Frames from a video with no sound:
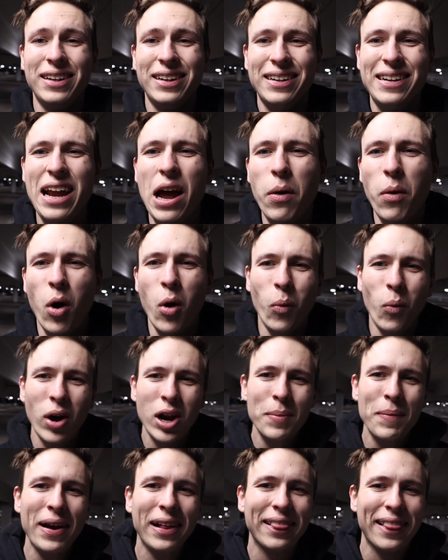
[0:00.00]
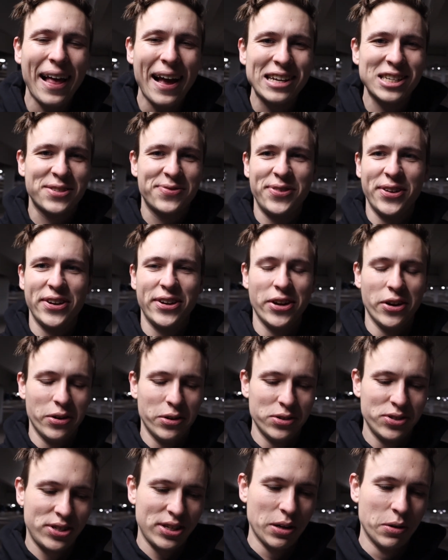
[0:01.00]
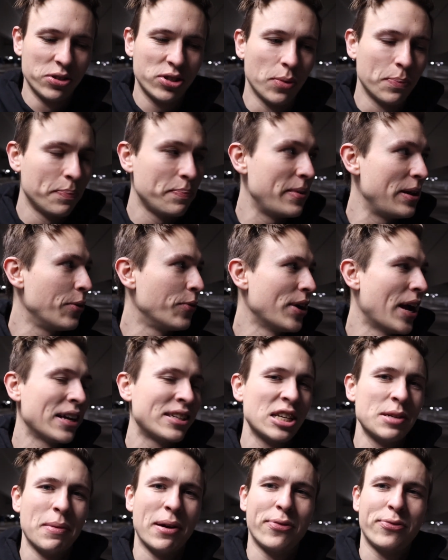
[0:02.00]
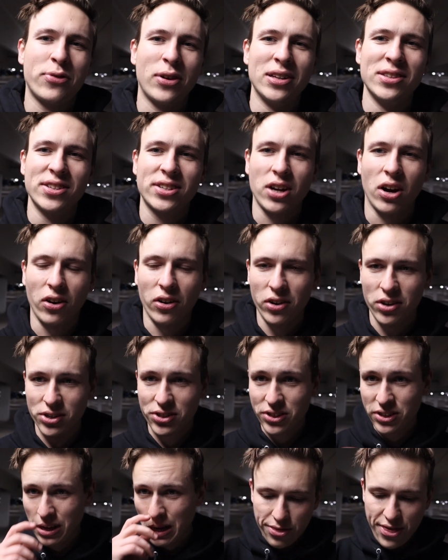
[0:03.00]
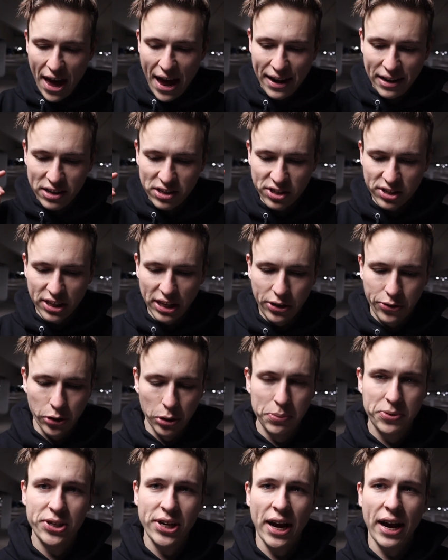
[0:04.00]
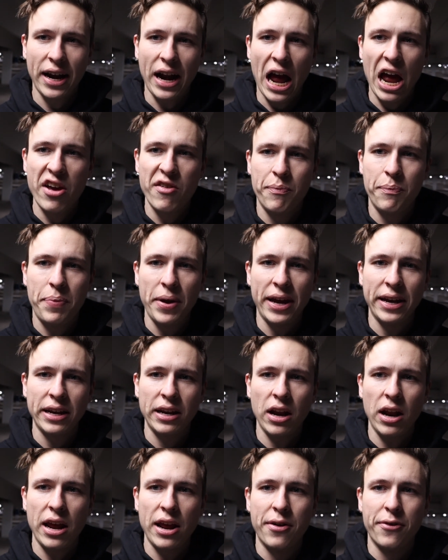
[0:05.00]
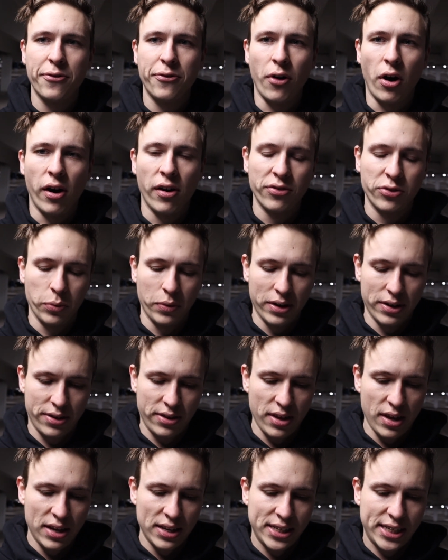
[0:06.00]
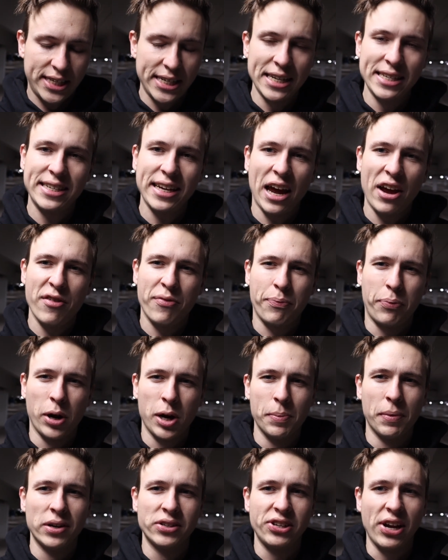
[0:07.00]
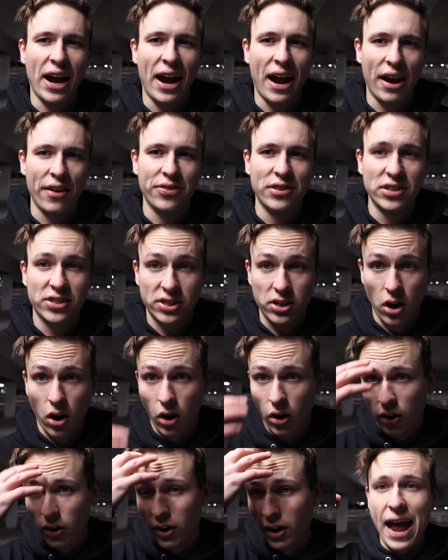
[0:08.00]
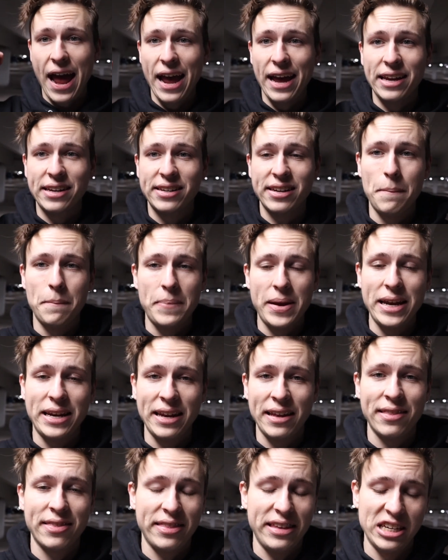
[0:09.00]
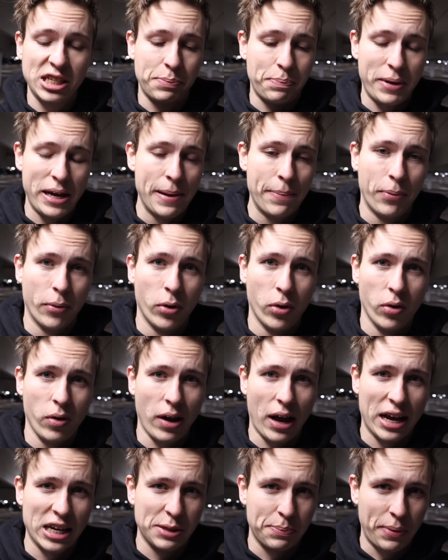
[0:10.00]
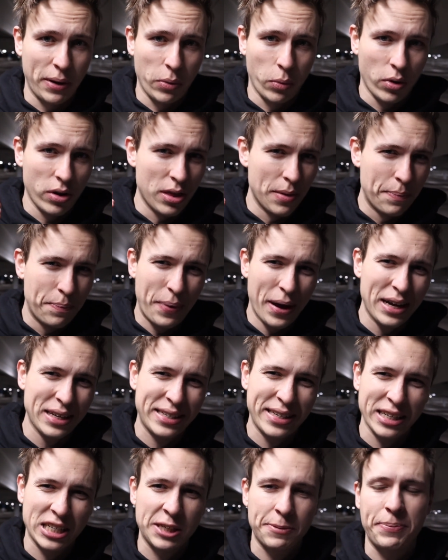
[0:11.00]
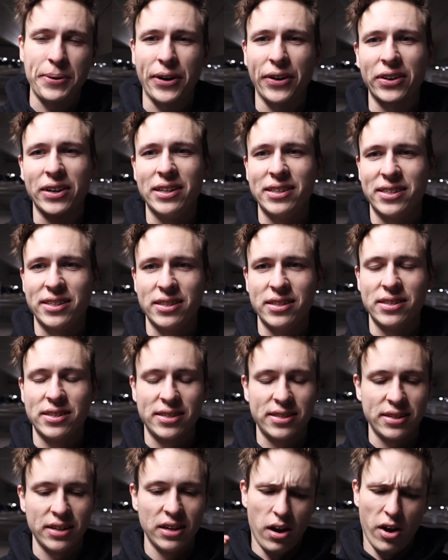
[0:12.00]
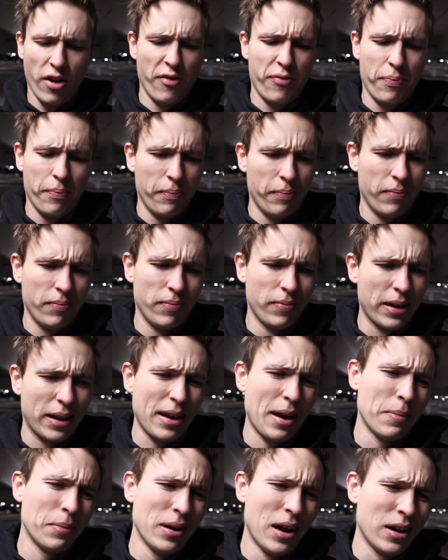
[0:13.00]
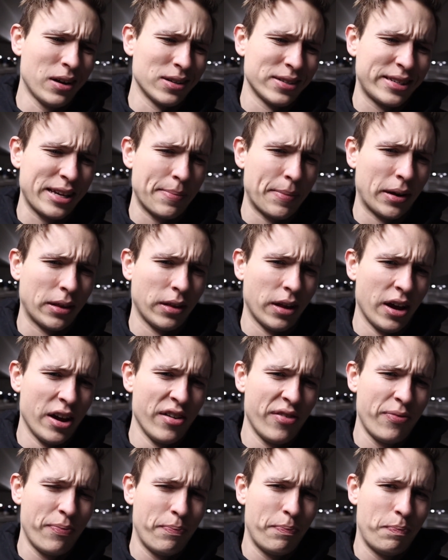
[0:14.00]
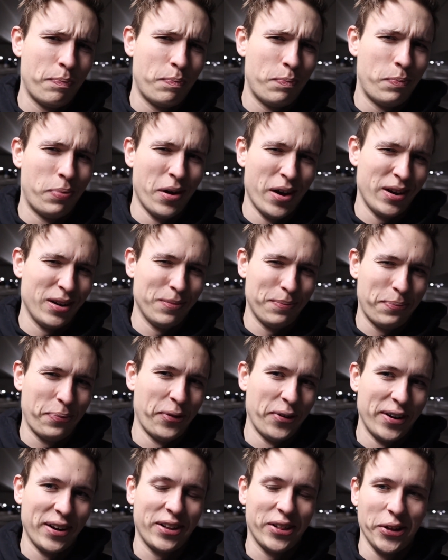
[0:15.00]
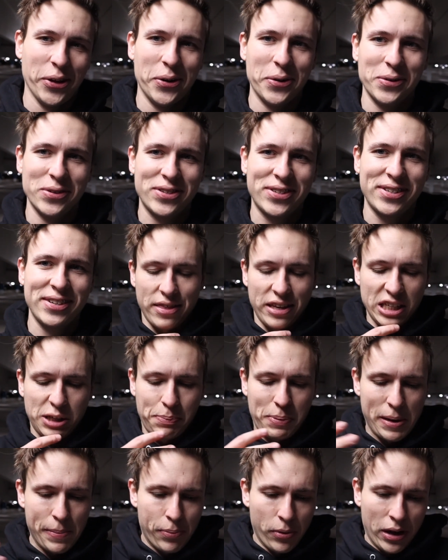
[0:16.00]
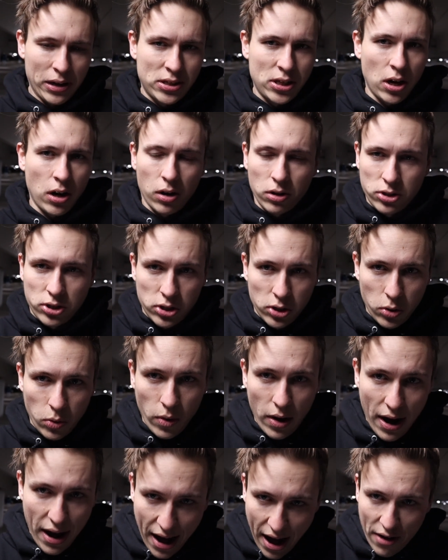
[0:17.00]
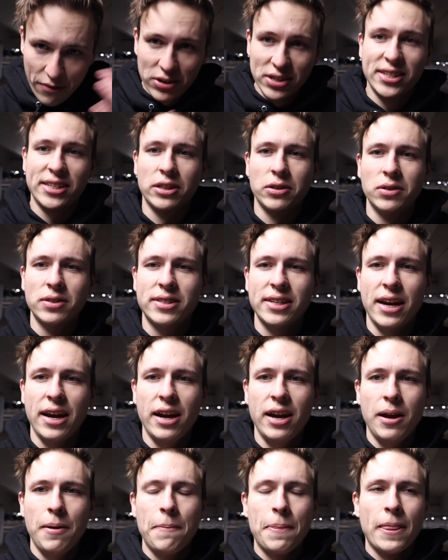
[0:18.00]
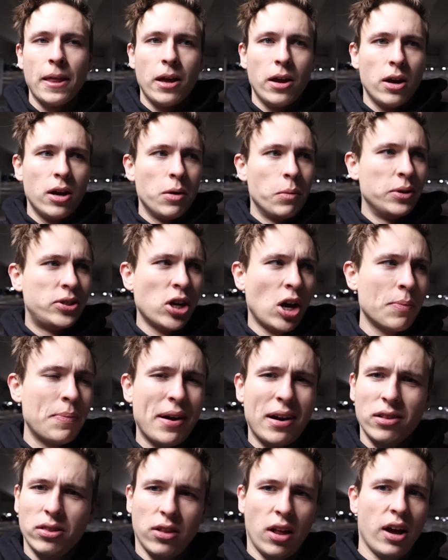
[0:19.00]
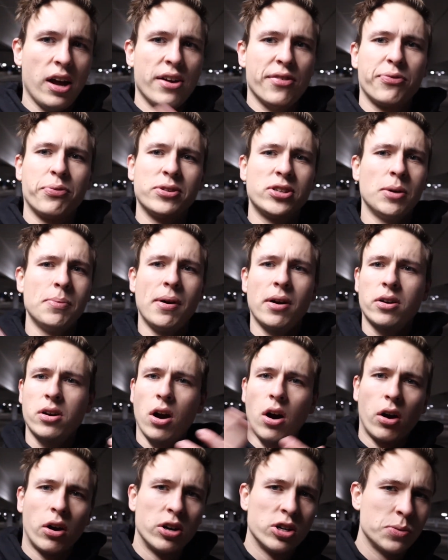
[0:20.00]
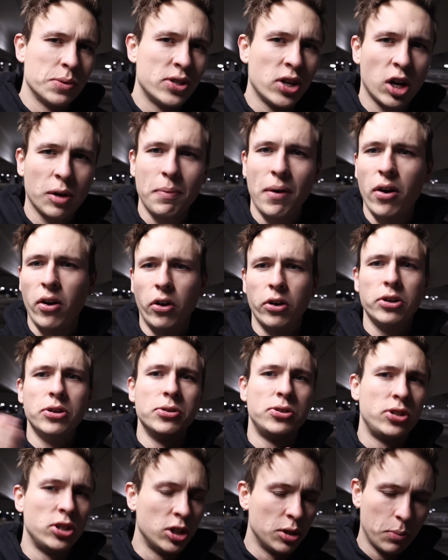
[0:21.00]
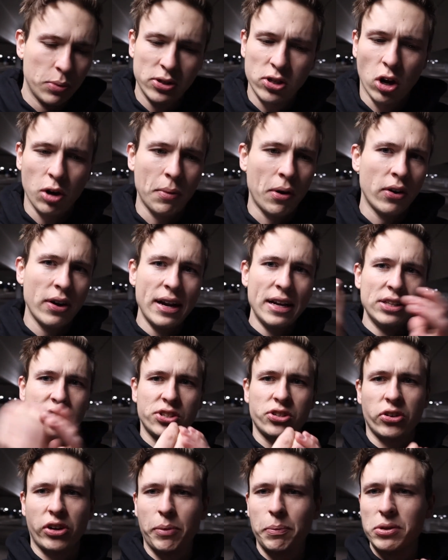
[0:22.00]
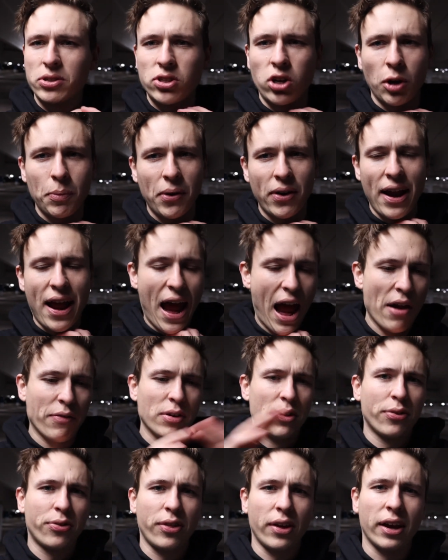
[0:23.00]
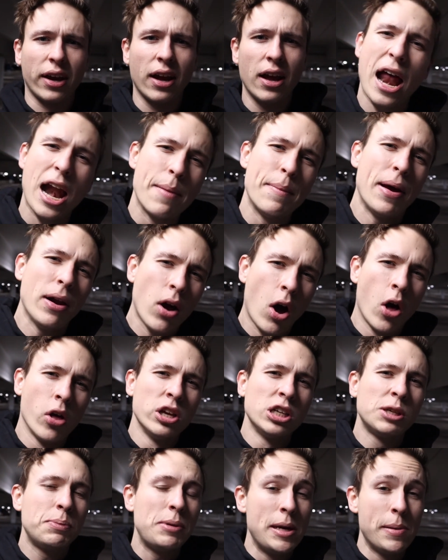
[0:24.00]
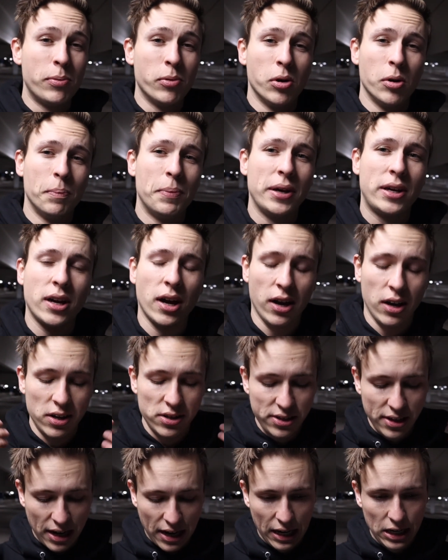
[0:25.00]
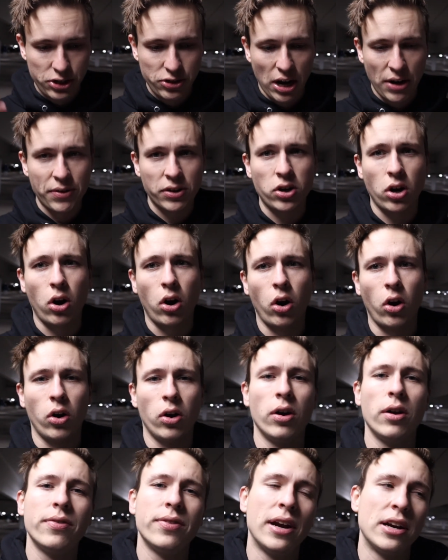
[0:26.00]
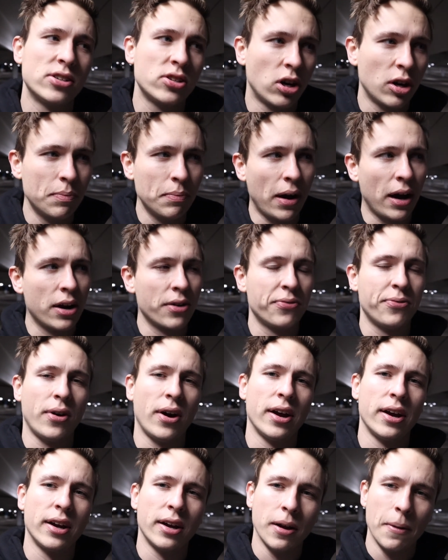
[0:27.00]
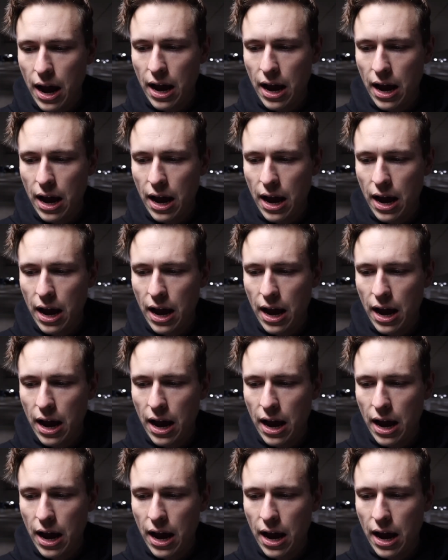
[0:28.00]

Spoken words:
Now, on one of my last videos, it was me reacting to my friends' cars. That is the group chat I've been involved with since I've pretty much had this car. And meeting these people has been one of the best experiences of, like, I'm not gonna say my life, but pretty close. These people I talk to every single day. We talk about life, we talk about cars, we talk about our YouTube, we talk about Instagram, we just talk about everything. And I met all these people because I drive a car that I started modifying.